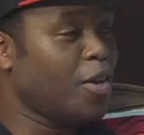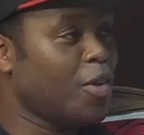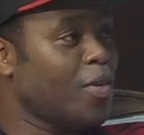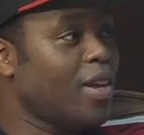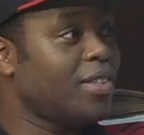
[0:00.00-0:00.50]

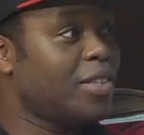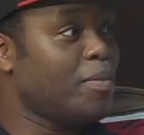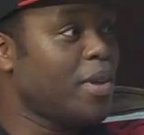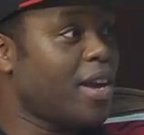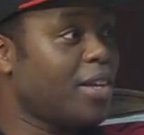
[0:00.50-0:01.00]
Thank you. And
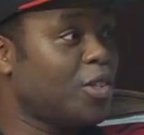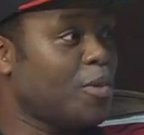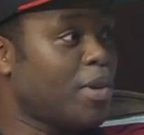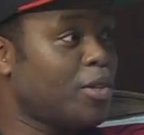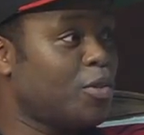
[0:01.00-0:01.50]
see Priyanka
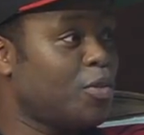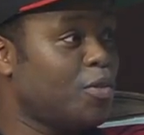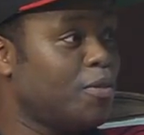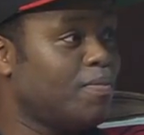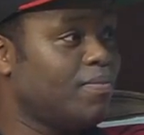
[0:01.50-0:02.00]
Chopra
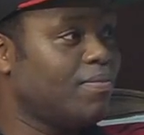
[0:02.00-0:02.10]
too.